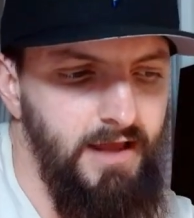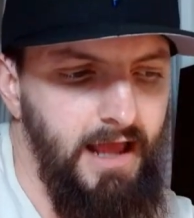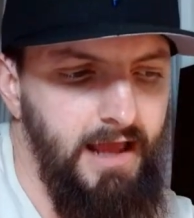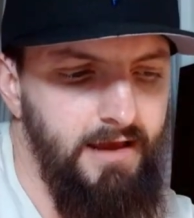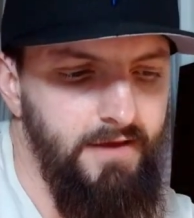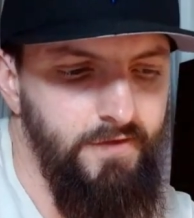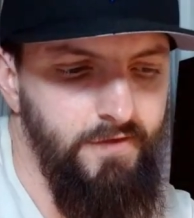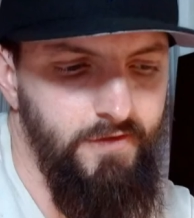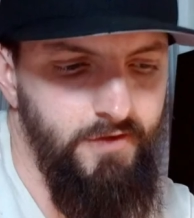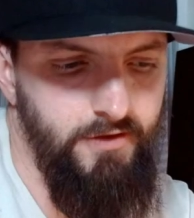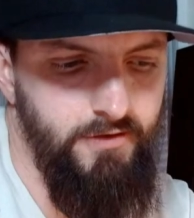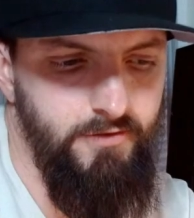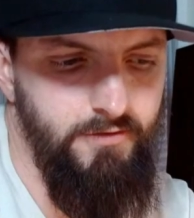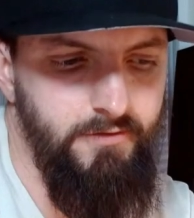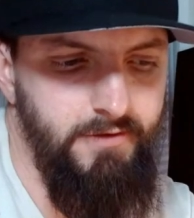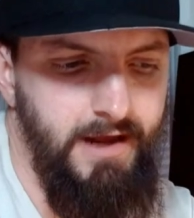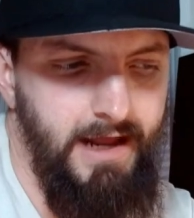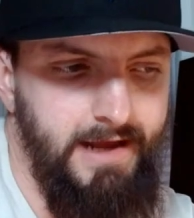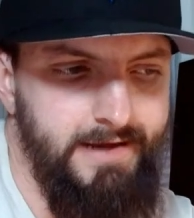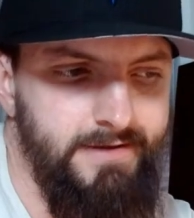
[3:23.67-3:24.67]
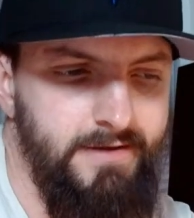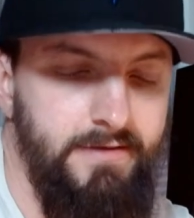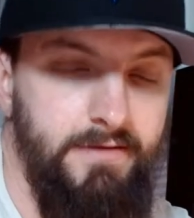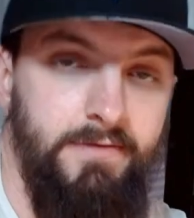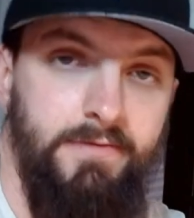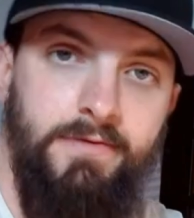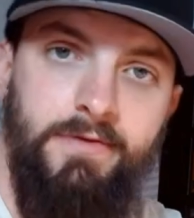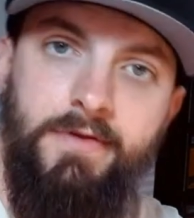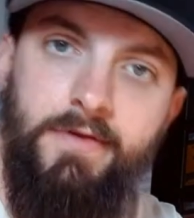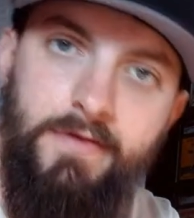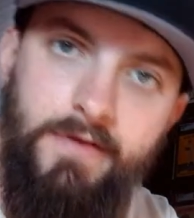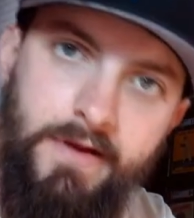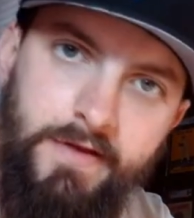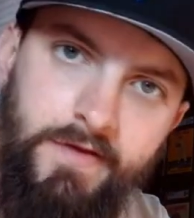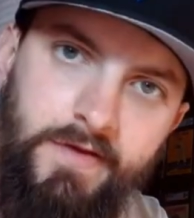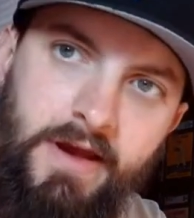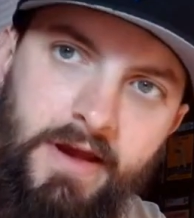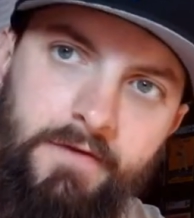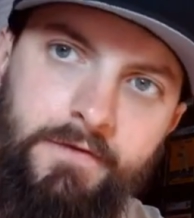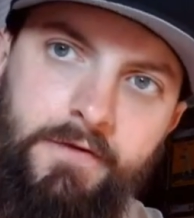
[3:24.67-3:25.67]
So let's
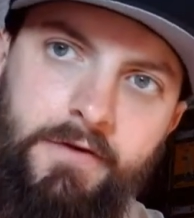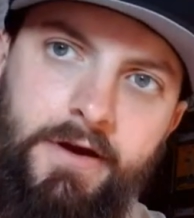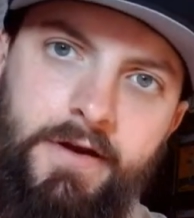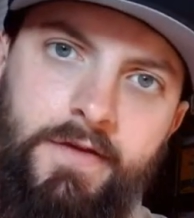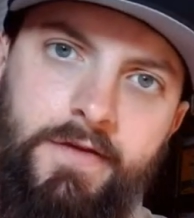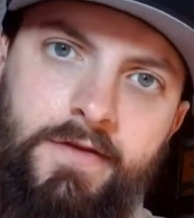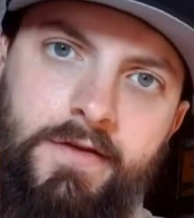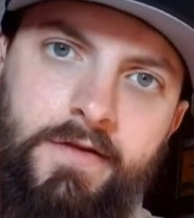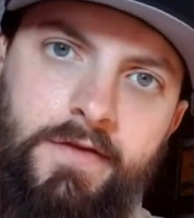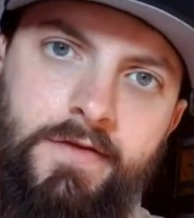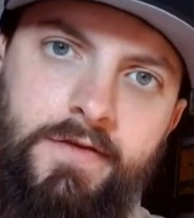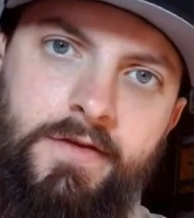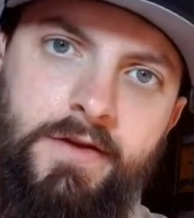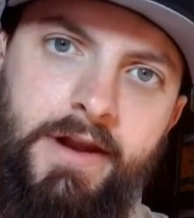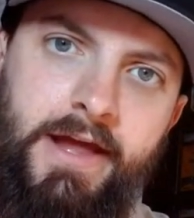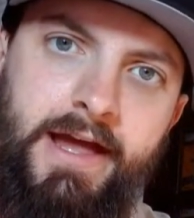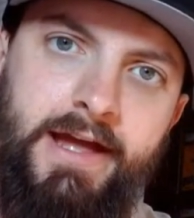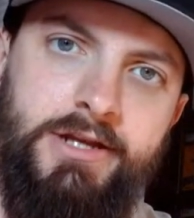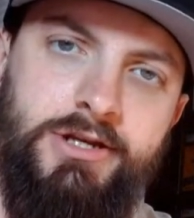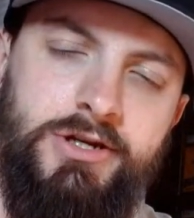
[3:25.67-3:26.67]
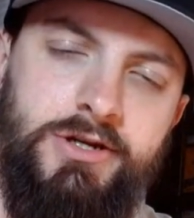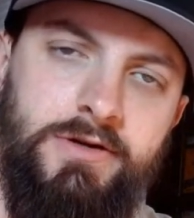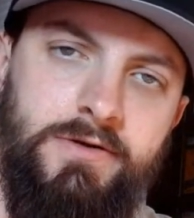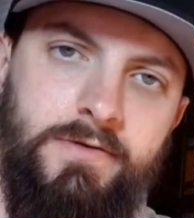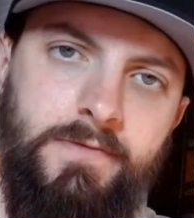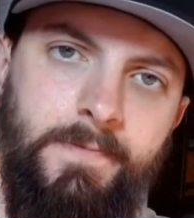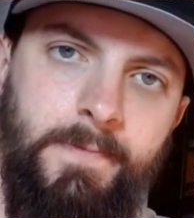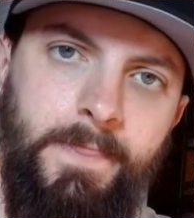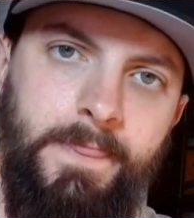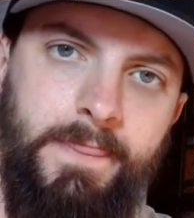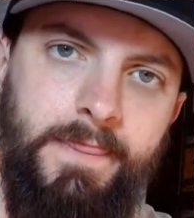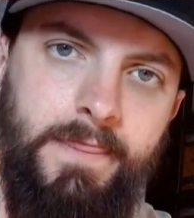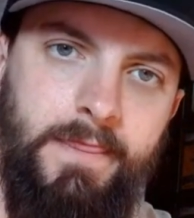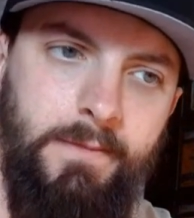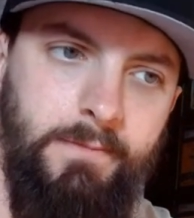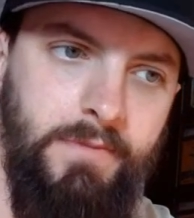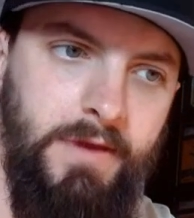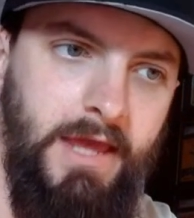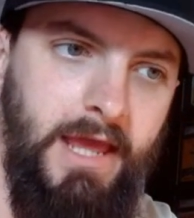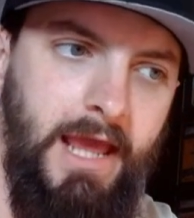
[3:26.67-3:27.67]
say, for instance, the National,
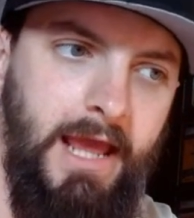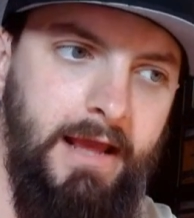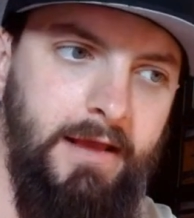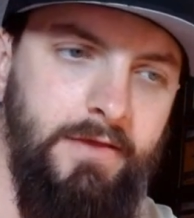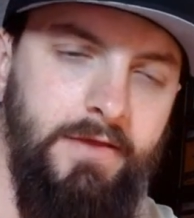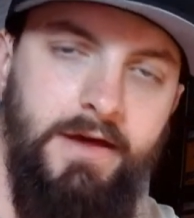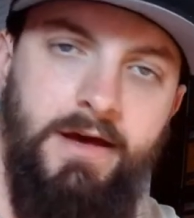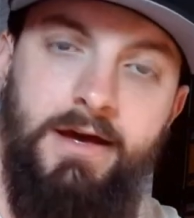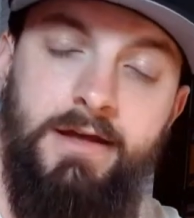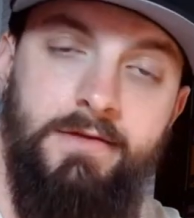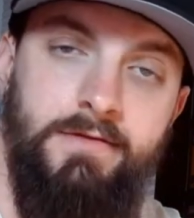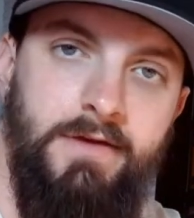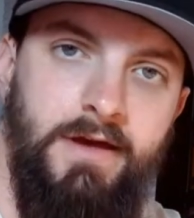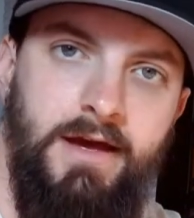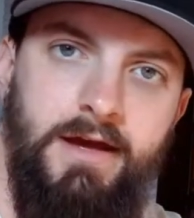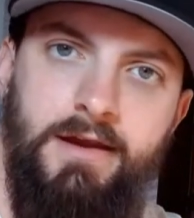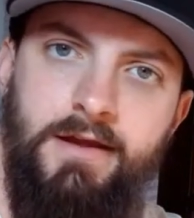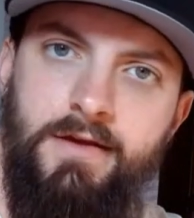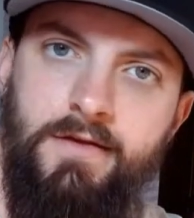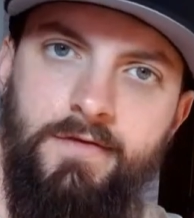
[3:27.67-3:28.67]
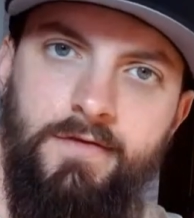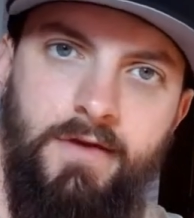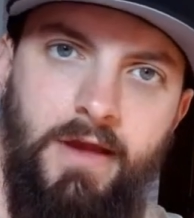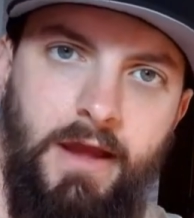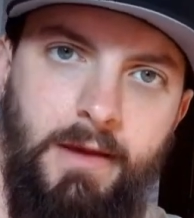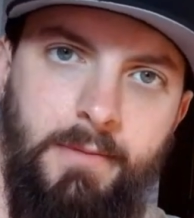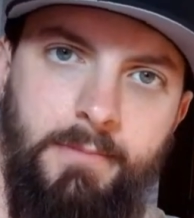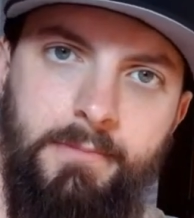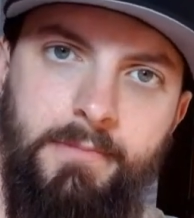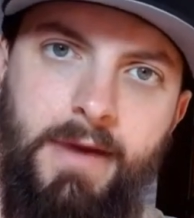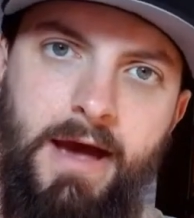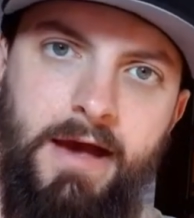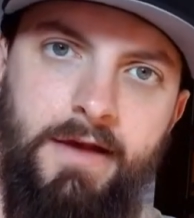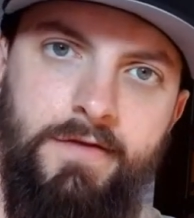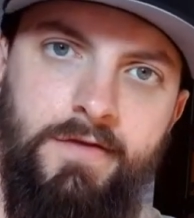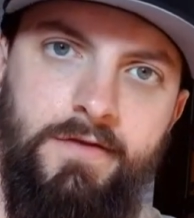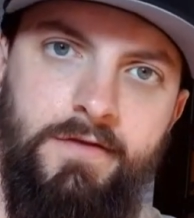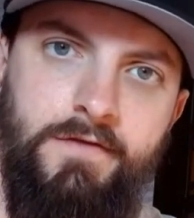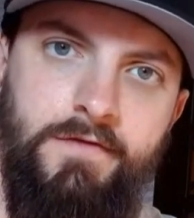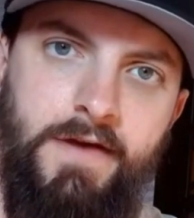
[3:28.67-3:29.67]
being that that is a
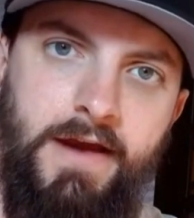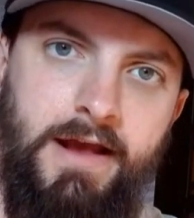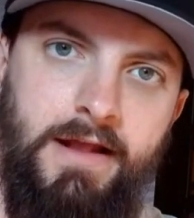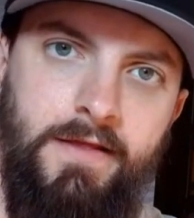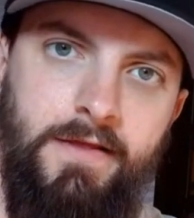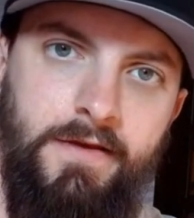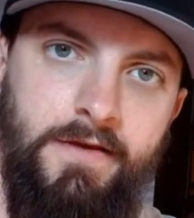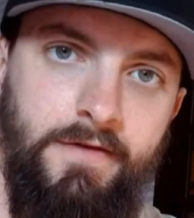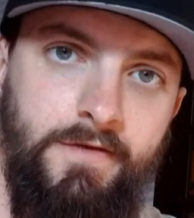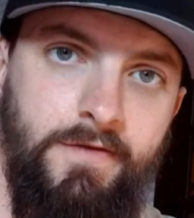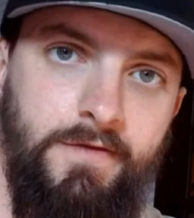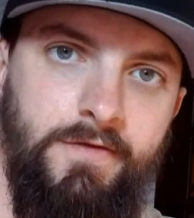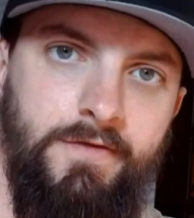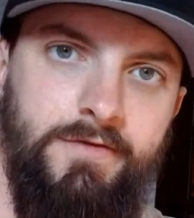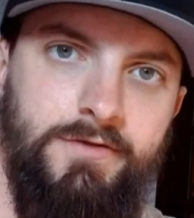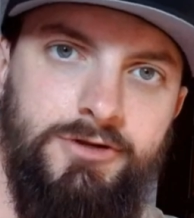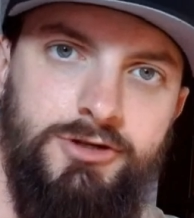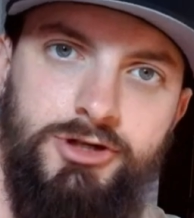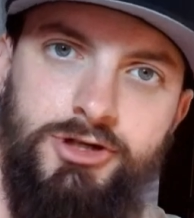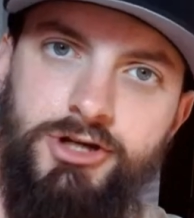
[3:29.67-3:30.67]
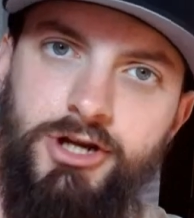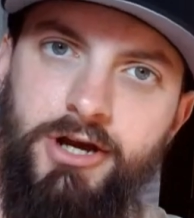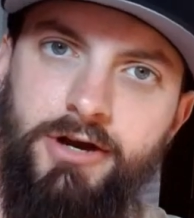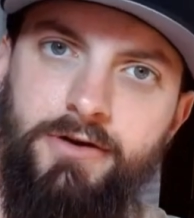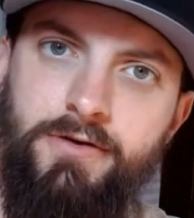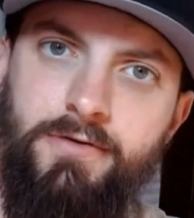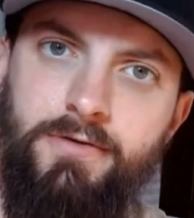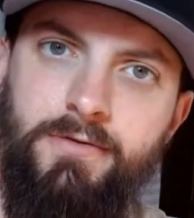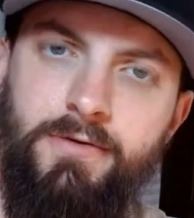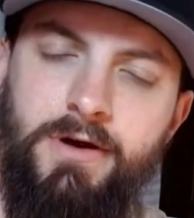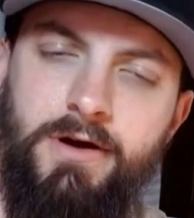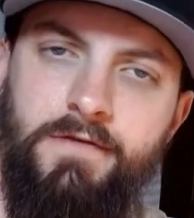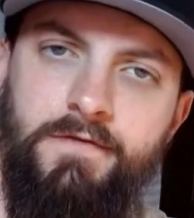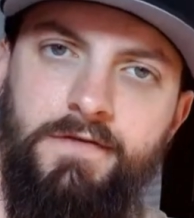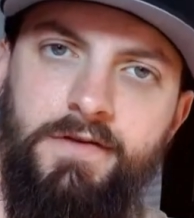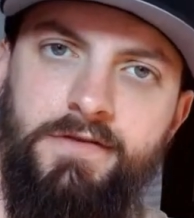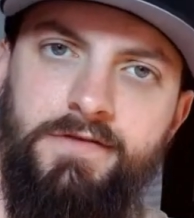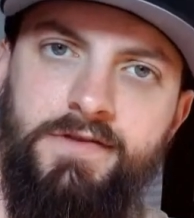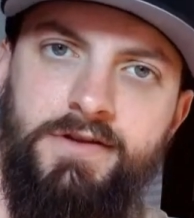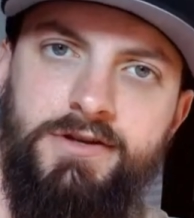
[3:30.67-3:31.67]
massive, endless show of
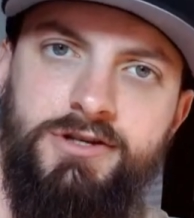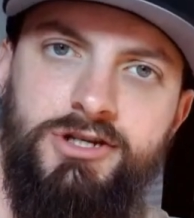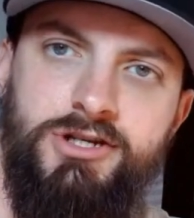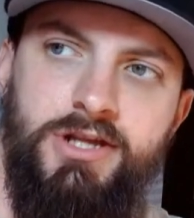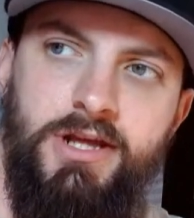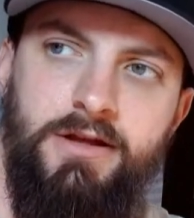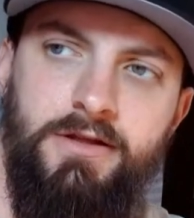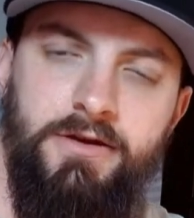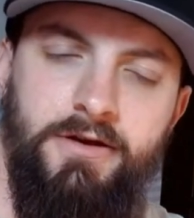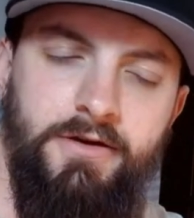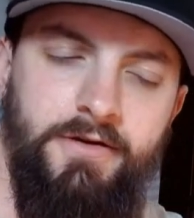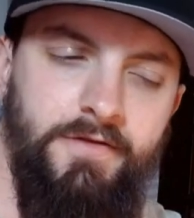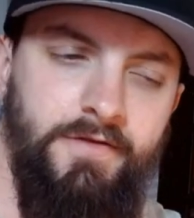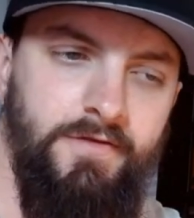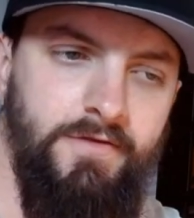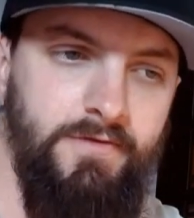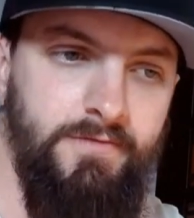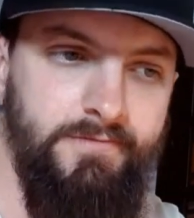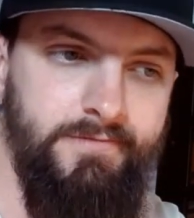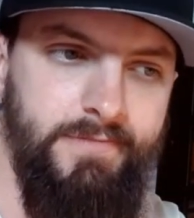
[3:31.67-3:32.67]
vintage dealers,